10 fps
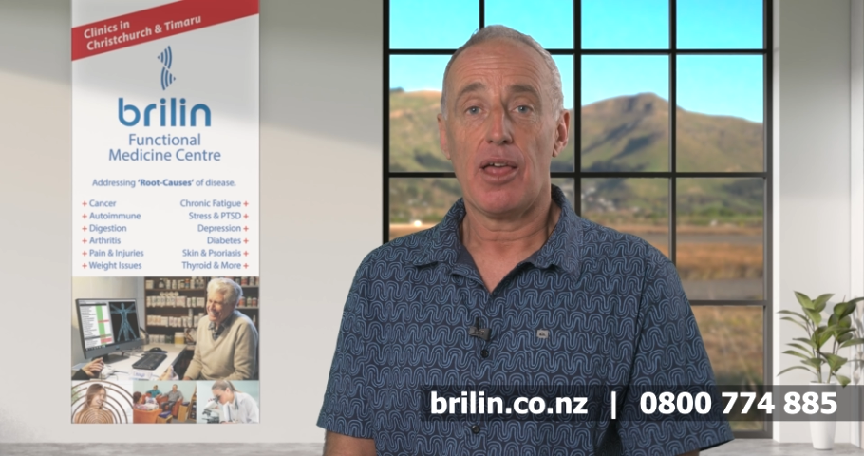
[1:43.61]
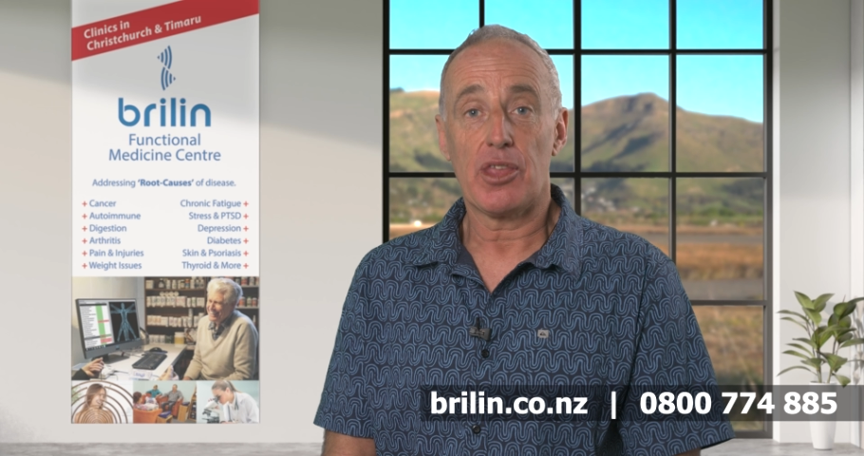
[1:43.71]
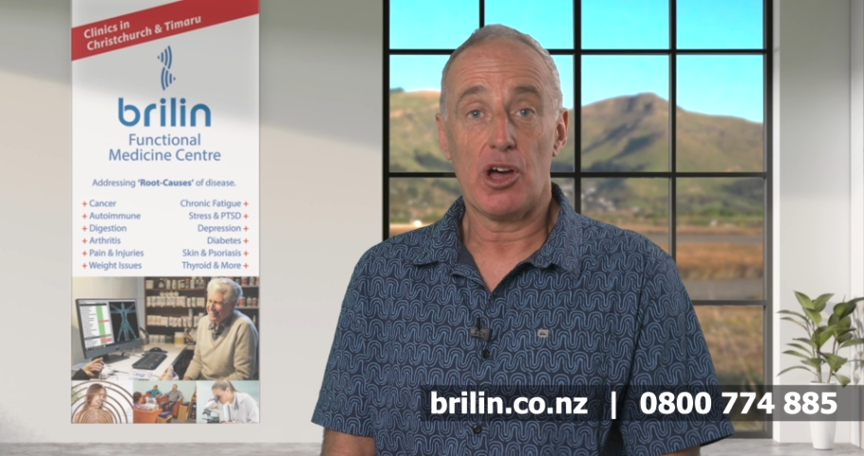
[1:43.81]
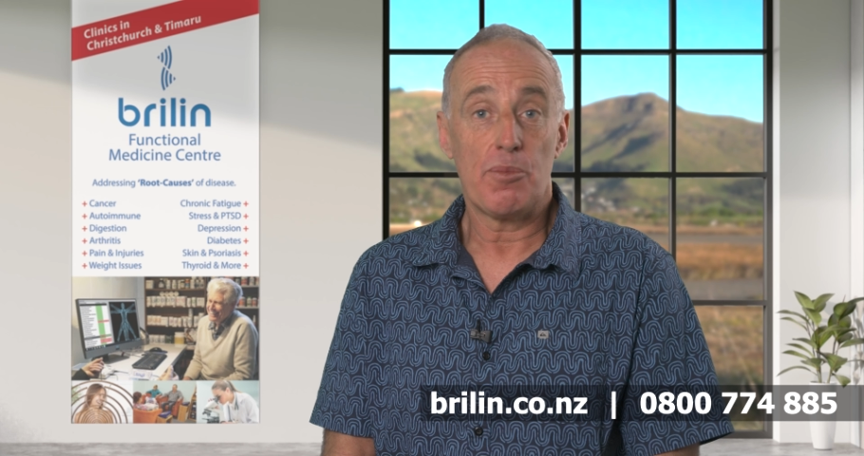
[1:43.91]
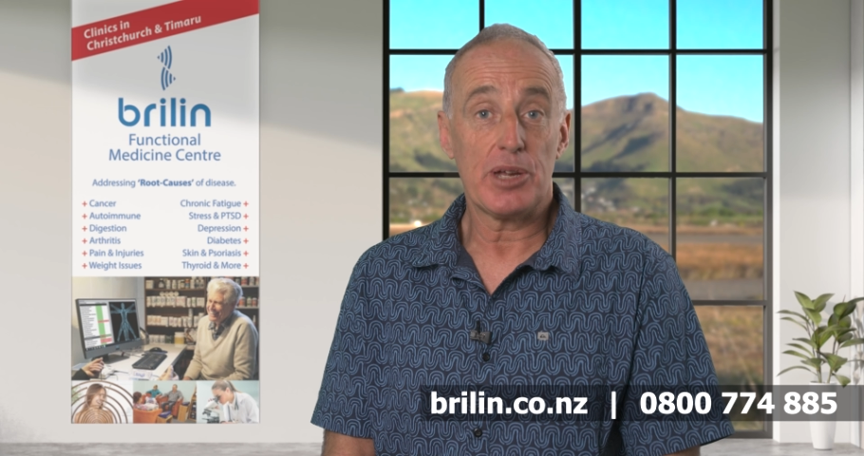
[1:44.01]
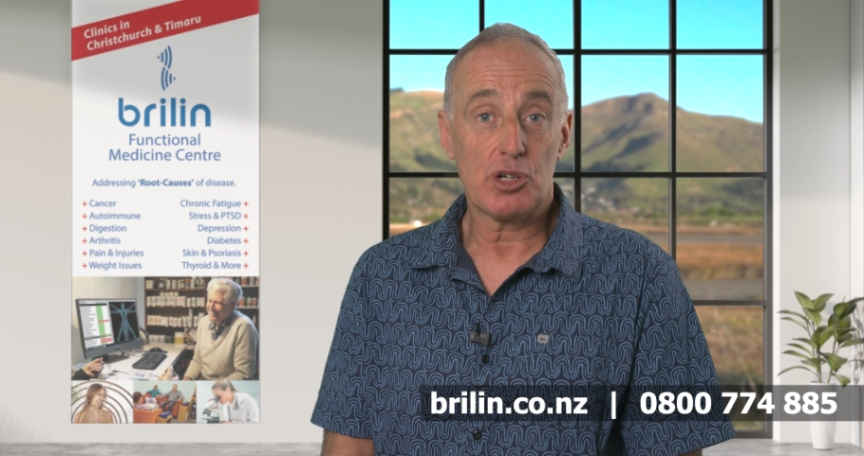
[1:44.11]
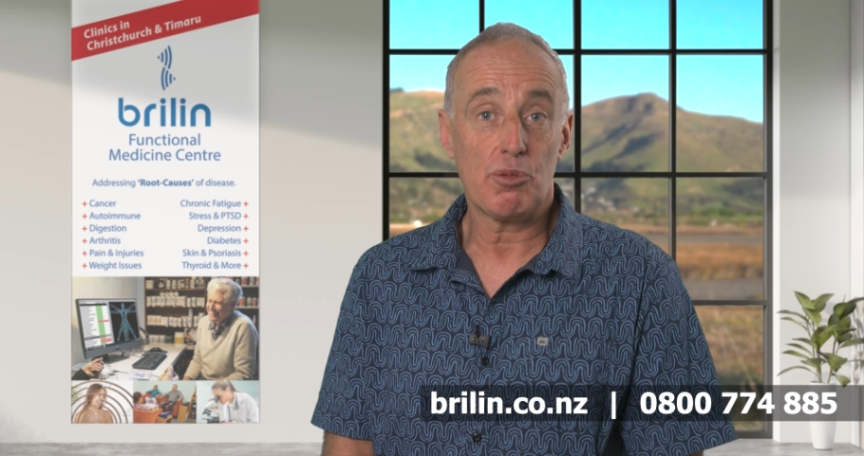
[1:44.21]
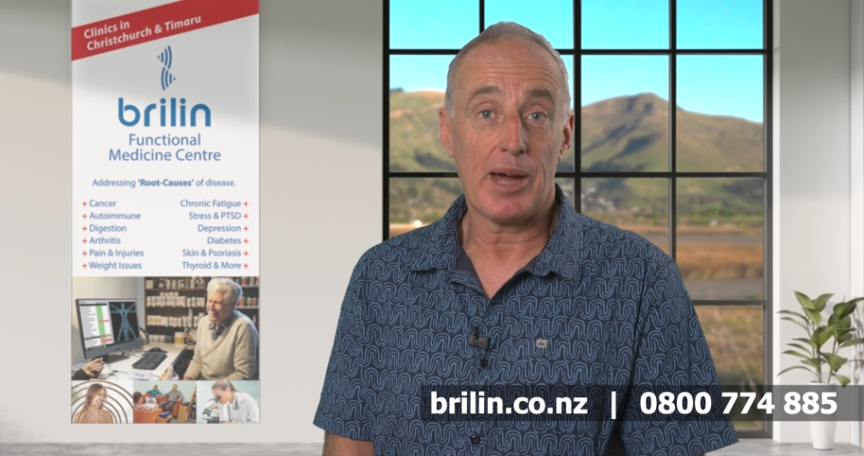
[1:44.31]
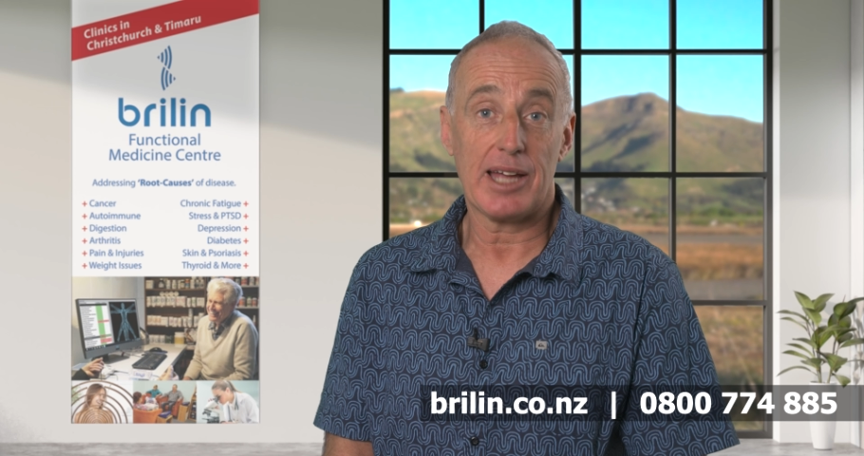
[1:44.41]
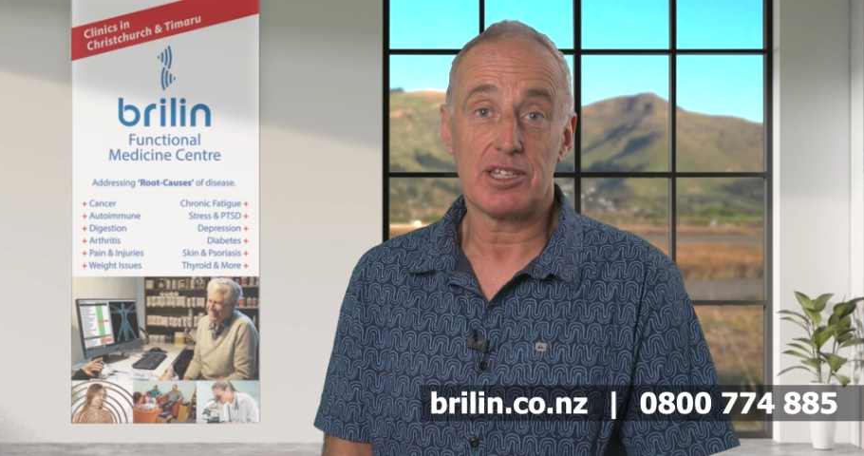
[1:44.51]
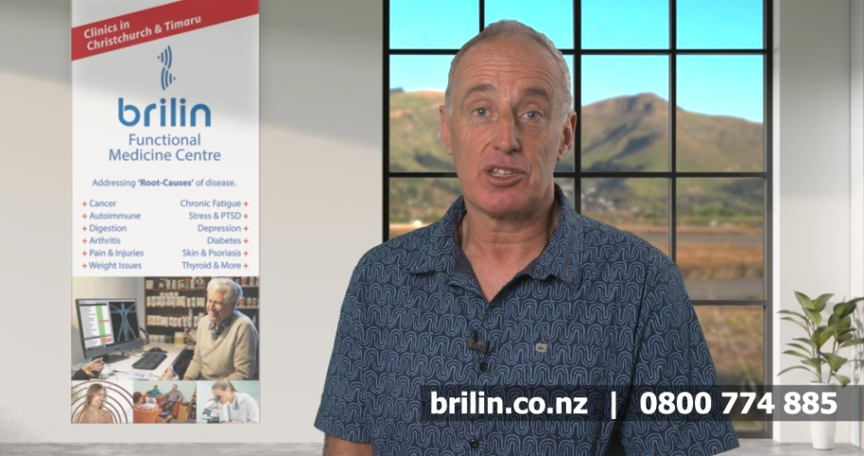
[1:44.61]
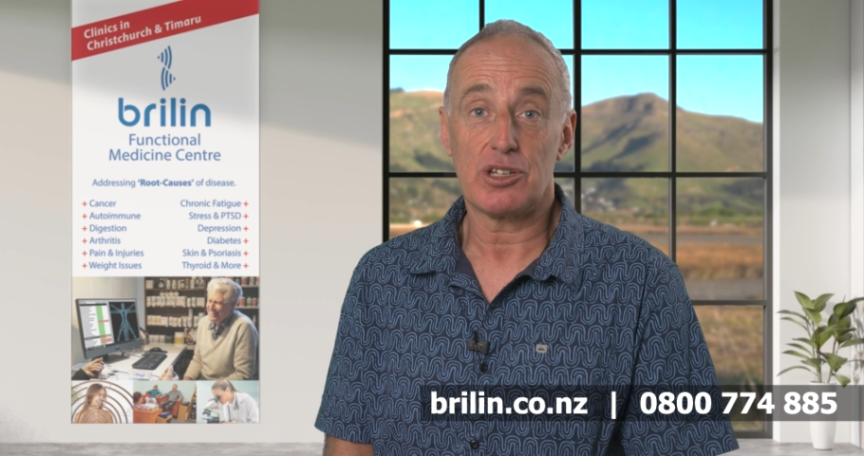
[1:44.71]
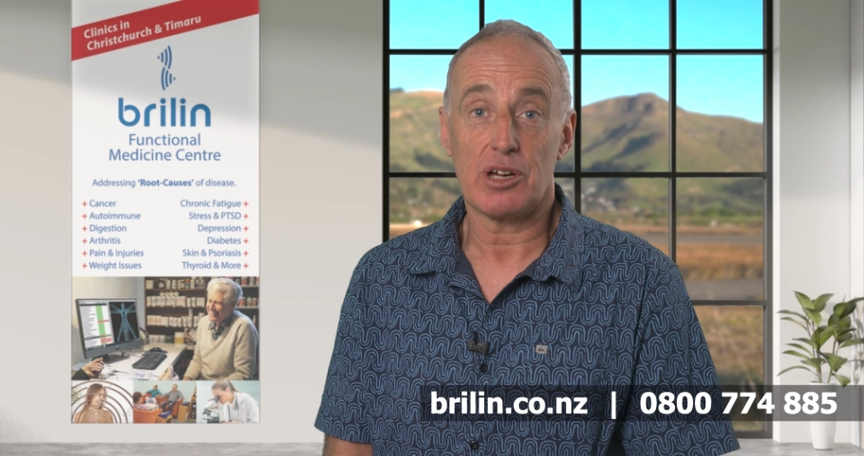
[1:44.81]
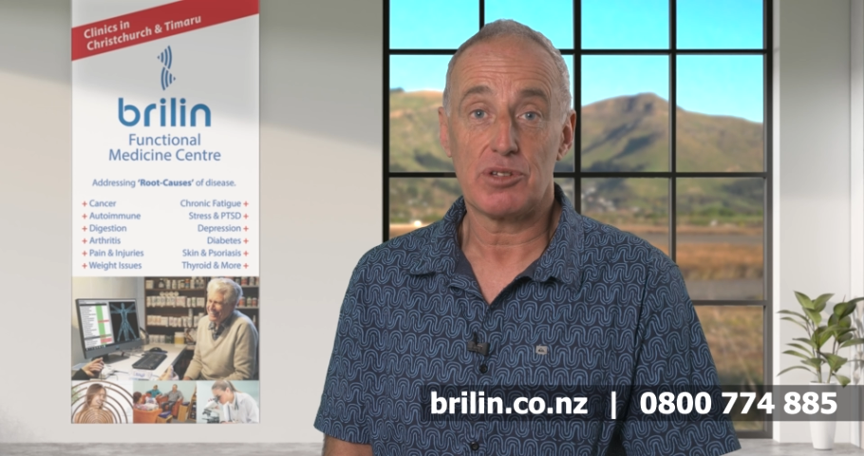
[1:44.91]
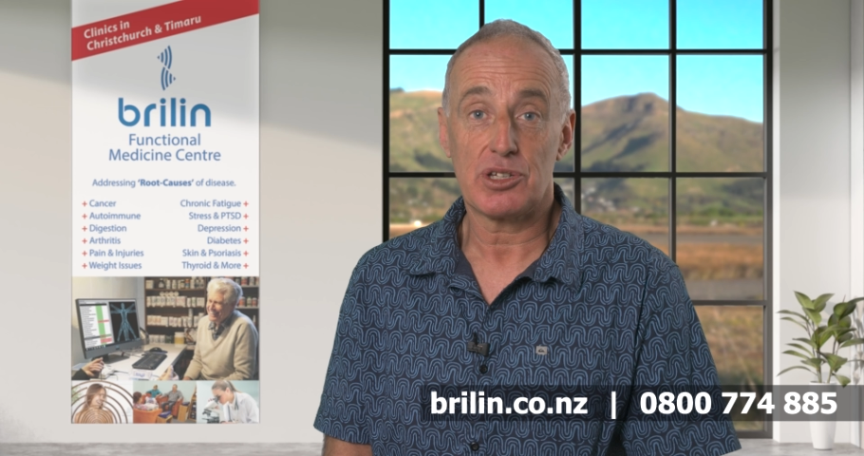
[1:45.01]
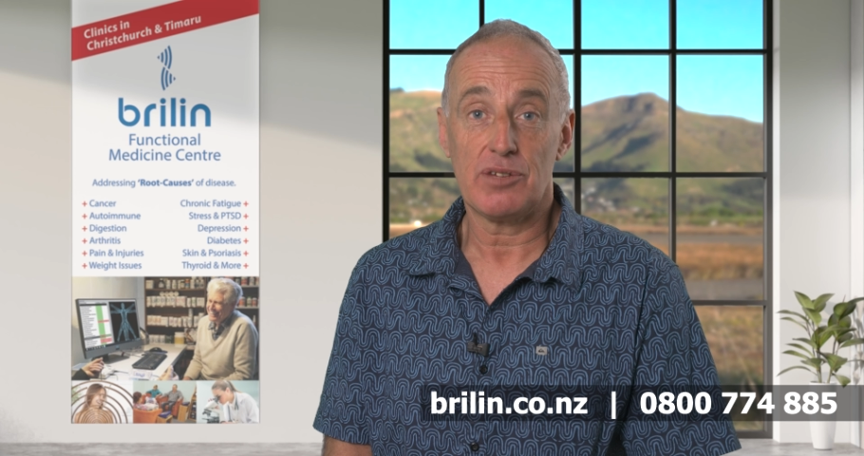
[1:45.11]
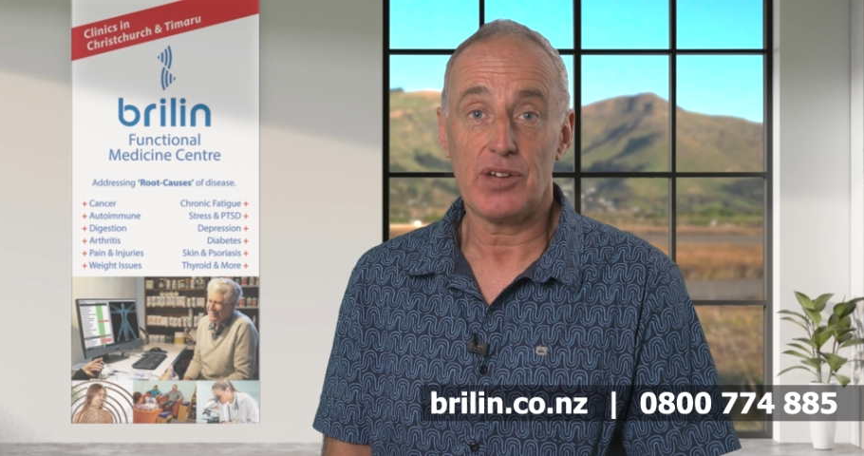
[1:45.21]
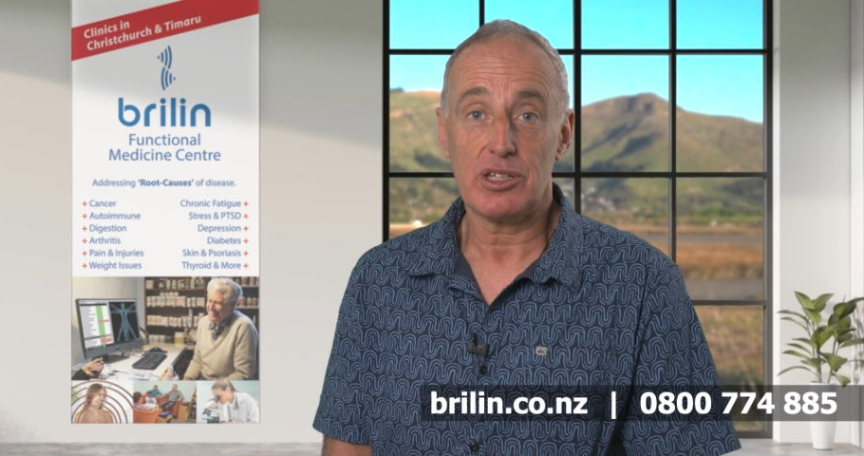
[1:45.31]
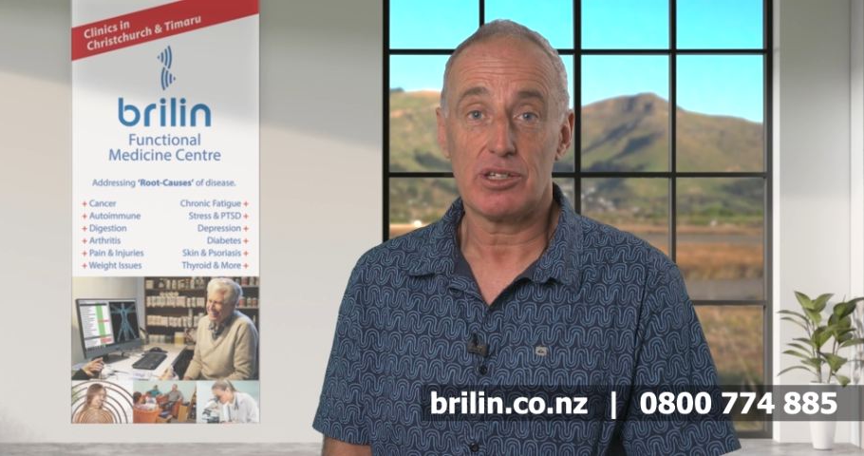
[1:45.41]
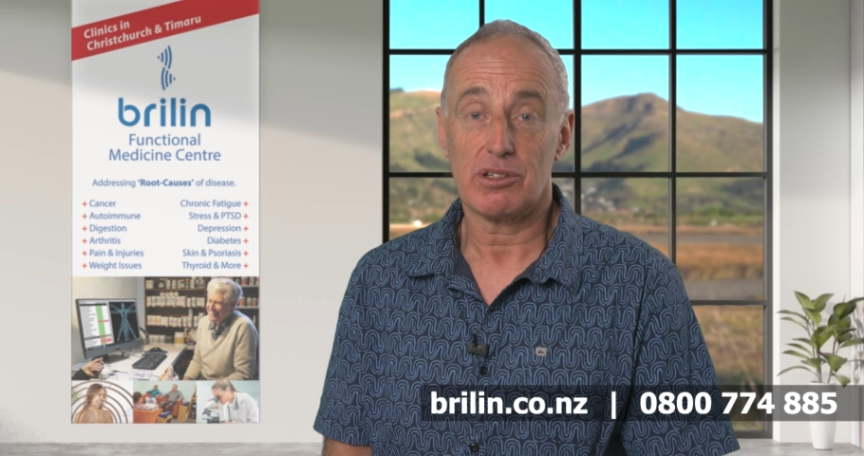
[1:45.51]
the habitual patterns that don't serve
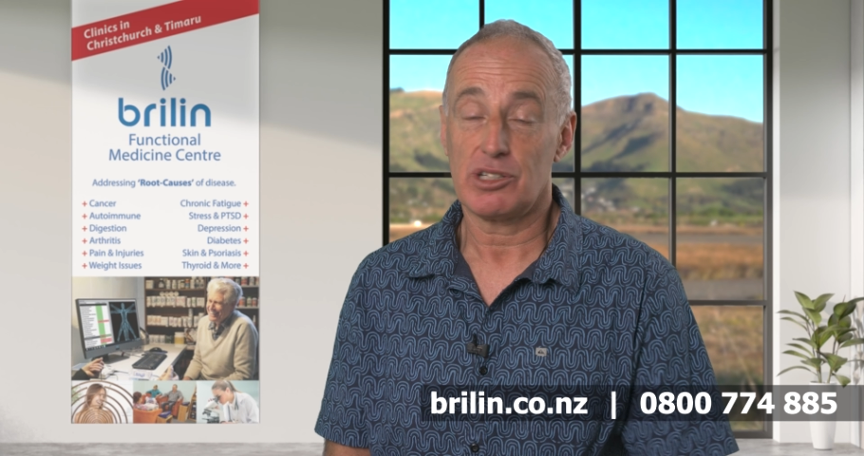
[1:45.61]
us.